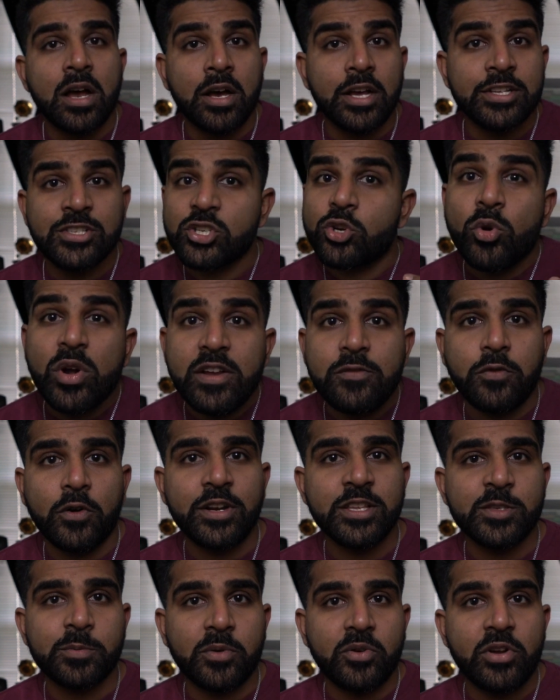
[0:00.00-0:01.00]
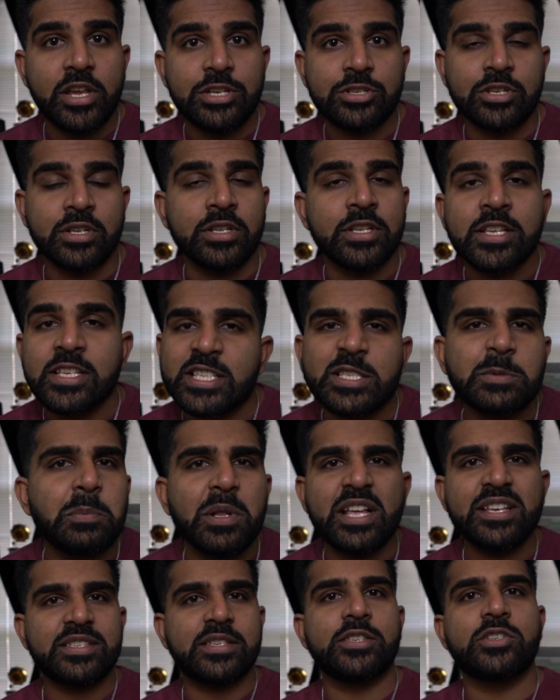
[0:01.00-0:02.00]
It's great for inspiration.
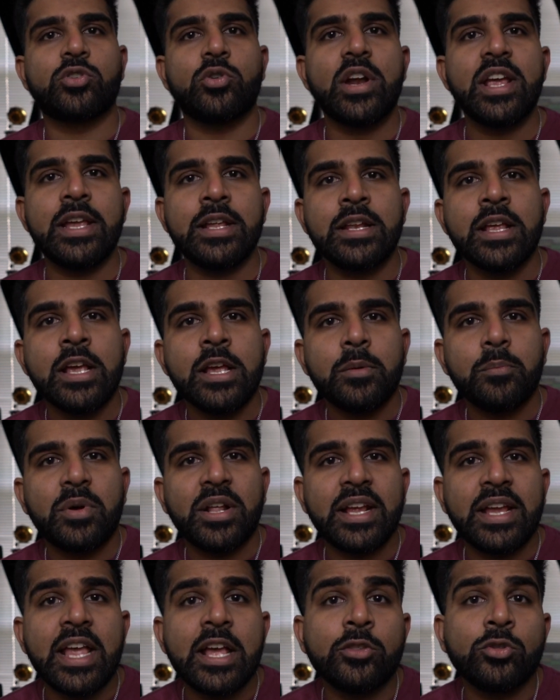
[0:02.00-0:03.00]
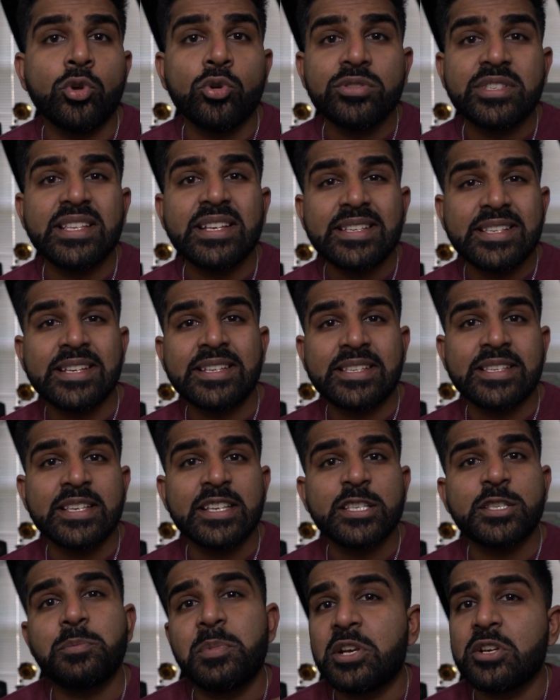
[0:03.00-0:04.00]
Splice is great. But again, those things
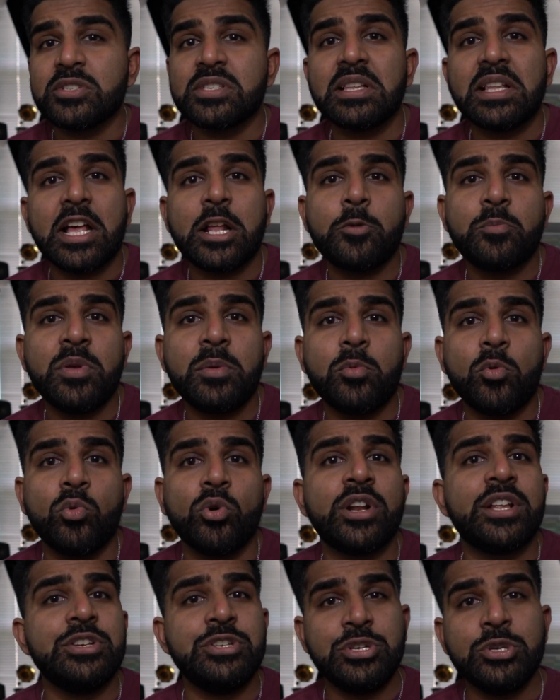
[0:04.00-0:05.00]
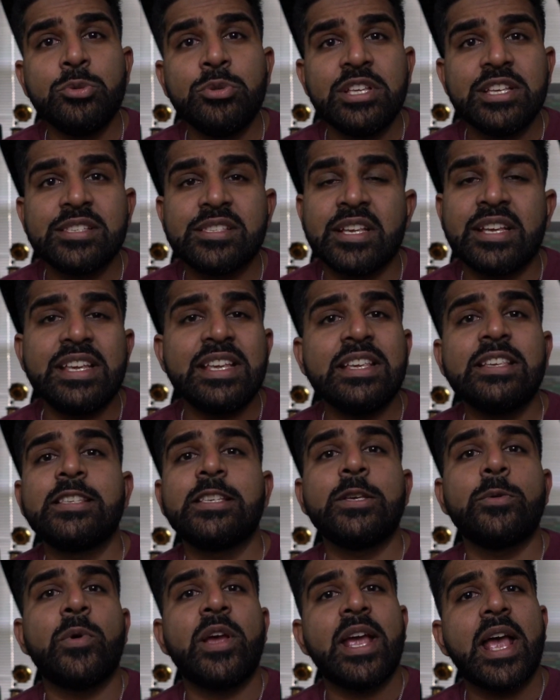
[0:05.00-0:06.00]
exist because a lot of people want to do this the
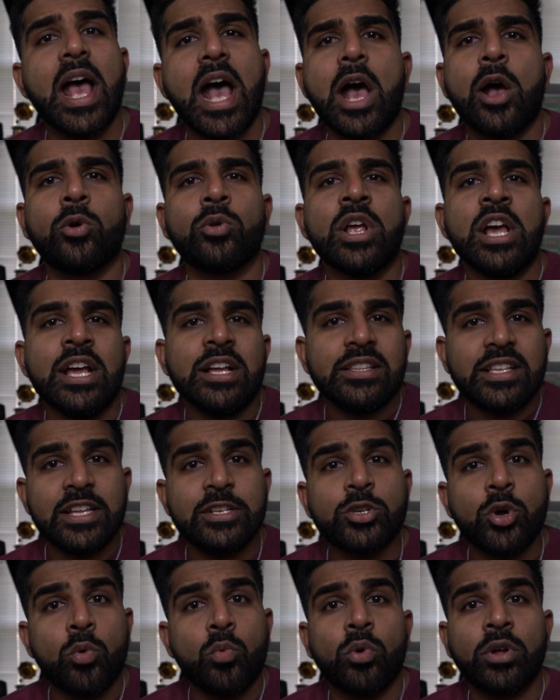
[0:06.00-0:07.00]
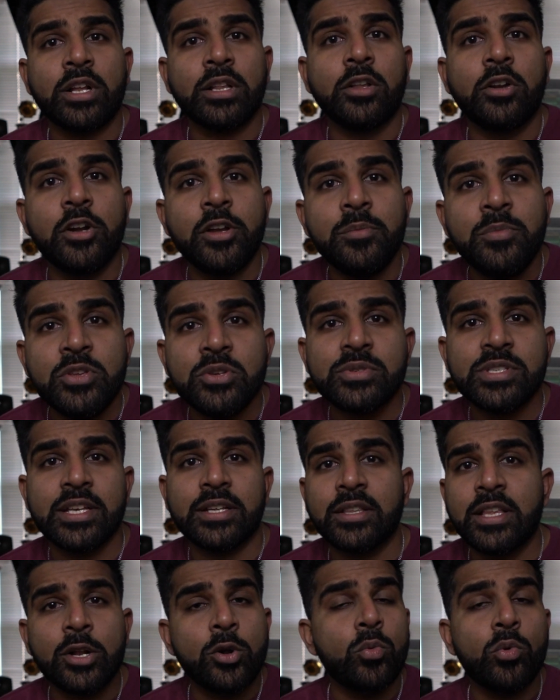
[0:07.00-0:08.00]
easy way out. They don't want to learn
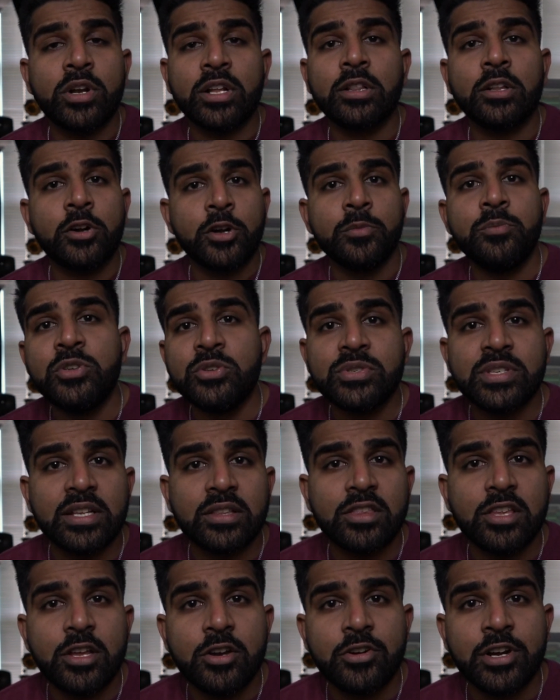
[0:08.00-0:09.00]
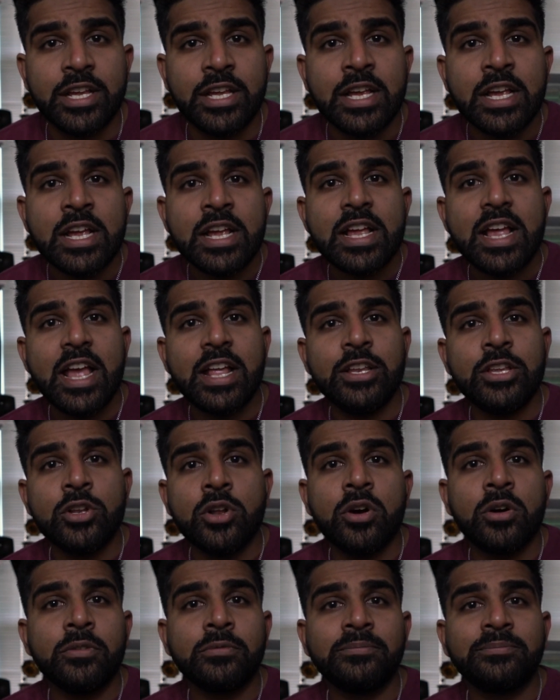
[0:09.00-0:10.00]
music. They don't want to learn music theory. And you
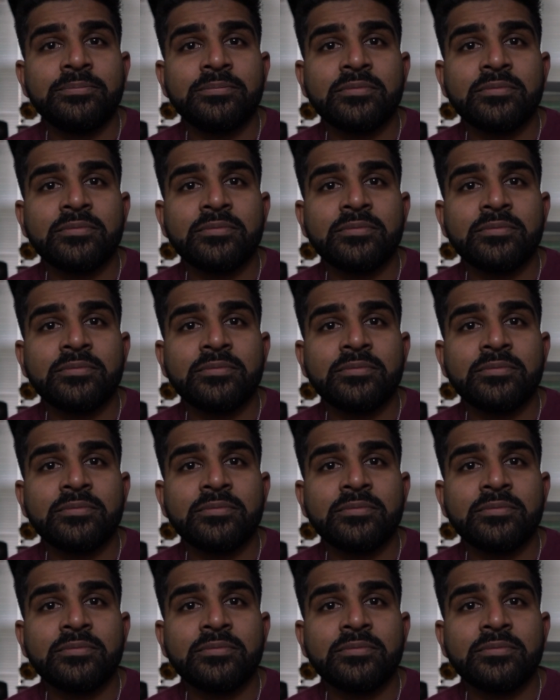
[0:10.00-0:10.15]
know,